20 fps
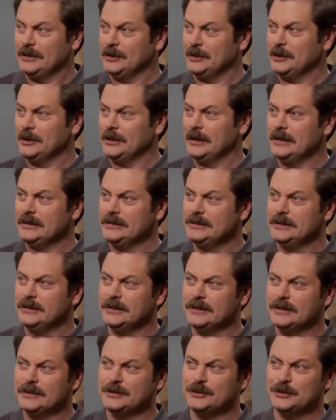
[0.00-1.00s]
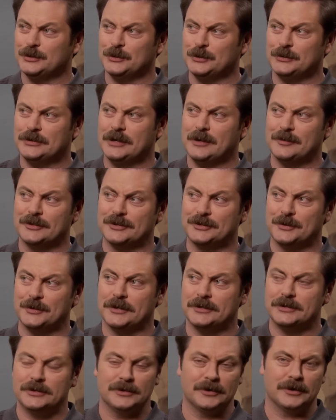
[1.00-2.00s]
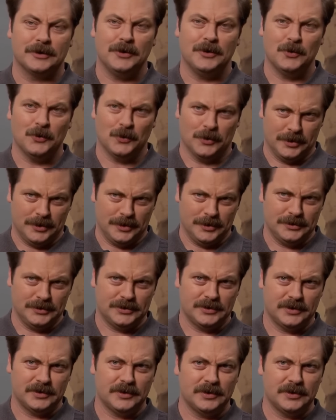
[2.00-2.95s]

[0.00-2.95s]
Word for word: a good idea to demonstrate to your coworkers